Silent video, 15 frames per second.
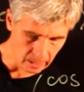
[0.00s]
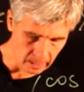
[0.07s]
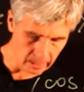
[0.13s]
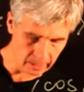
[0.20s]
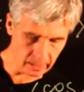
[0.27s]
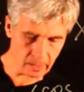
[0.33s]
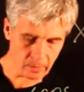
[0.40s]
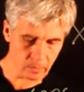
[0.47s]

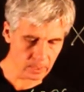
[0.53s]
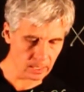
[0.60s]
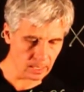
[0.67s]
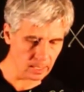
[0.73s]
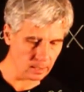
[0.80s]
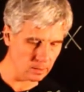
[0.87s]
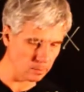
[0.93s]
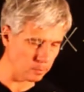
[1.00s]
And now we
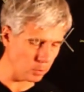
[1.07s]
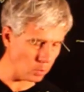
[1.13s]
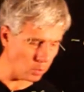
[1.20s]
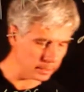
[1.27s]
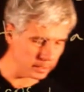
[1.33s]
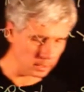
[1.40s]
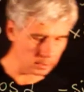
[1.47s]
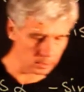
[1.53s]
take the
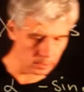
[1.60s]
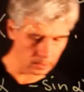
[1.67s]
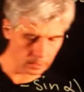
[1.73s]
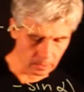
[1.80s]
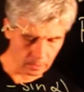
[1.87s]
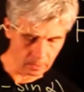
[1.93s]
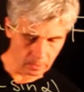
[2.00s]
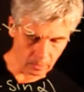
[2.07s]
product
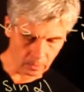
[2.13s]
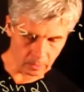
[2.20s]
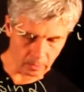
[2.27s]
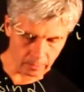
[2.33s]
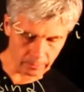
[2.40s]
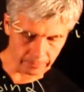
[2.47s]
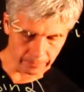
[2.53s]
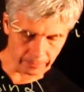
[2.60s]

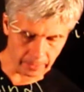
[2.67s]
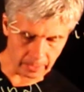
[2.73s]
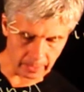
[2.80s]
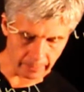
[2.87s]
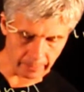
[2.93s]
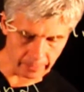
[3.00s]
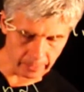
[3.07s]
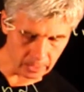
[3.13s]
of
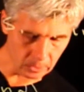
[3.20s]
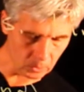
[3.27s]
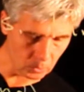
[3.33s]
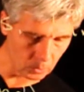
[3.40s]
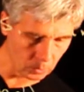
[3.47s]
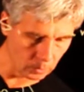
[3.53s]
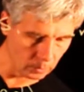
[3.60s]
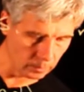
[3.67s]
these
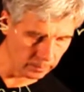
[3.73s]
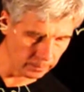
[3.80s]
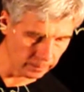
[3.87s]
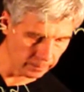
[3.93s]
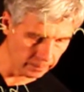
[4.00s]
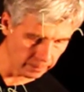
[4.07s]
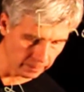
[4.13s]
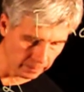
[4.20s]
two
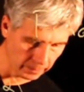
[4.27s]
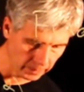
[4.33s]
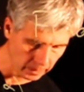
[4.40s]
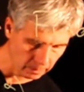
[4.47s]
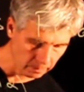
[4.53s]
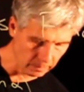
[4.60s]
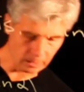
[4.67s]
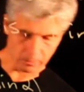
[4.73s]

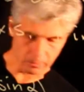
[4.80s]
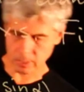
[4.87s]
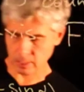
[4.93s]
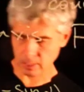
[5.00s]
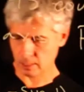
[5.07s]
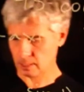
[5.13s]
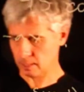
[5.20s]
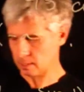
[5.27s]

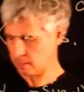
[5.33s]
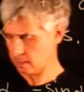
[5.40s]
matrices.